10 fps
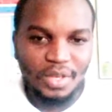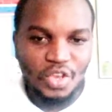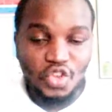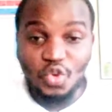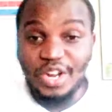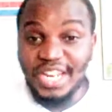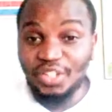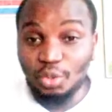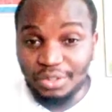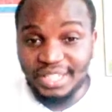You
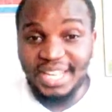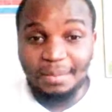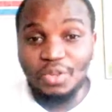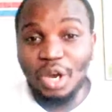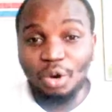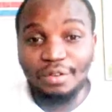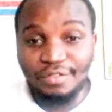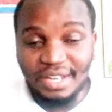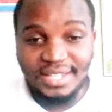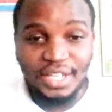need to tame your
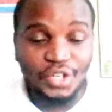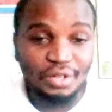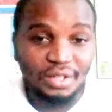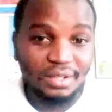conversation.